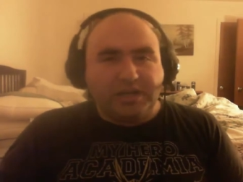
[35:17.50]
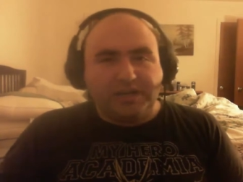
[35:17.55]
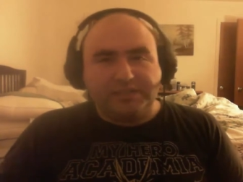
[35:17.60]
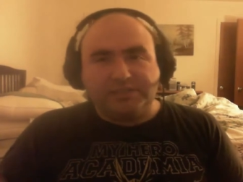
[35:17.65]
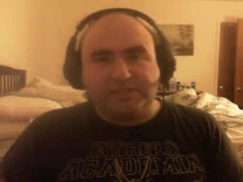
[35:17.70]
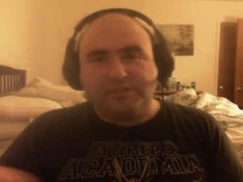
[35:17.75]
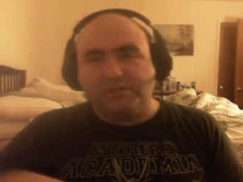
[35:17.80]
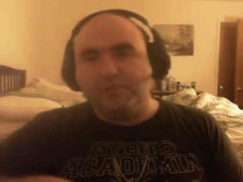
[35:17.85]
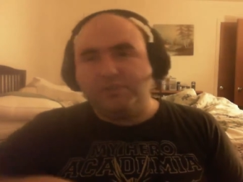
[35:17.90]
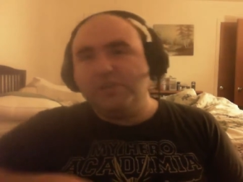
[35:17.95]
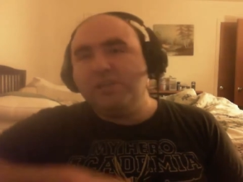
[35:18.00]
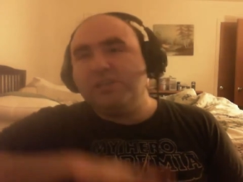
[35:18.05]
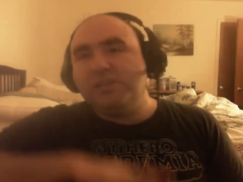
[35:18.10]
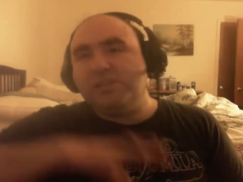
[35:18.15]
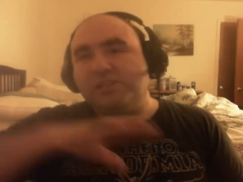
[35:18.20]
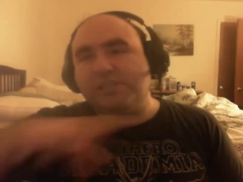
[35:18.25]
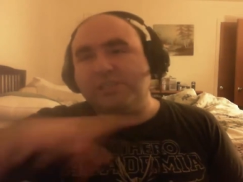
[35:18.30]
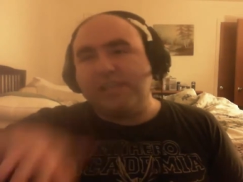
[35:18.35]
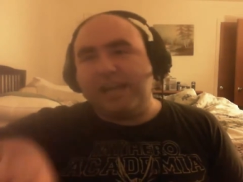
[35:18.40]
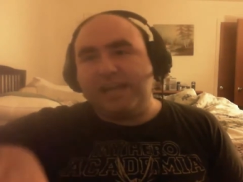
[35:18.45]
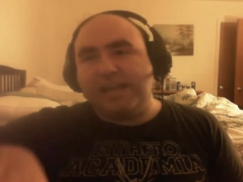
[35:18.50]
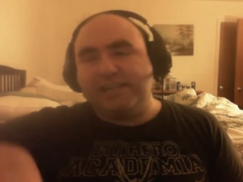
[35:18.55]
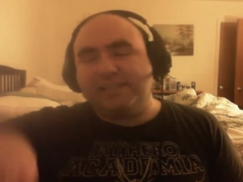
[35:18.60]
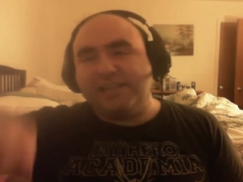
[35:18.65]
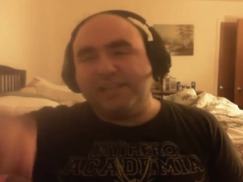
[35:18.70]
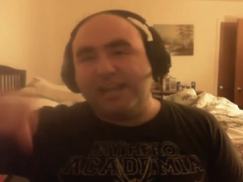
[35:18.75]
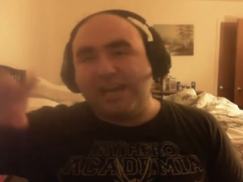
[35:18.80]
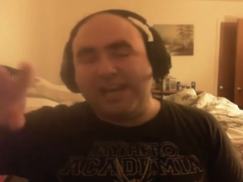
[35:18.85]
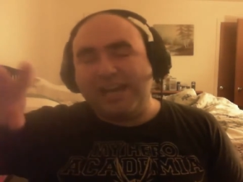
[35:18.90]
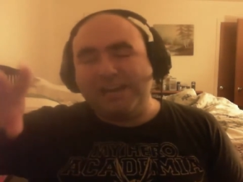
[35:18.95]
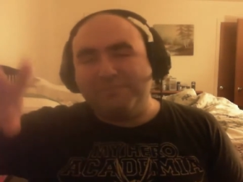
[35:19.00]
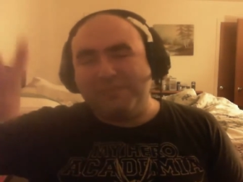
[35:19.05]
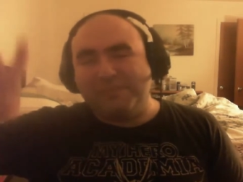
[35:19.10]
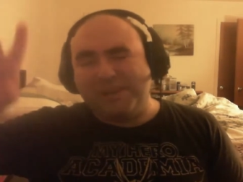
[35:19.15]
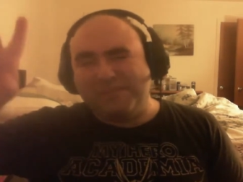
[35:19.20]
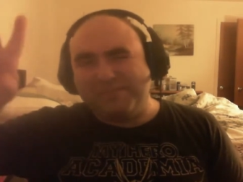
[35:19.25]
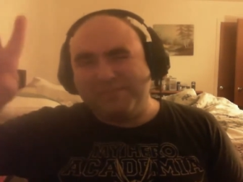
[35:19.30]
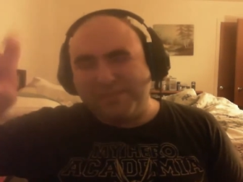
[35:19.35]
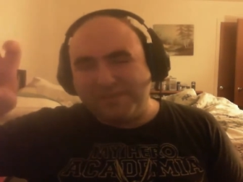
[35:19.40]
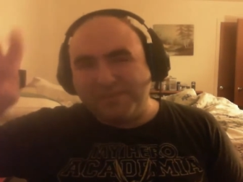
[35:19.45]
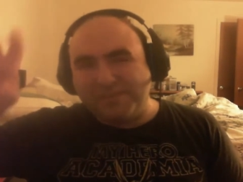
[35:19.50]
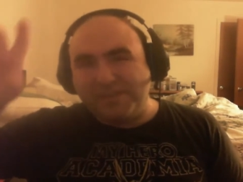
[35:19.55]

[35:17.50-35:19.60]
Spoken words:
console slash hybrid.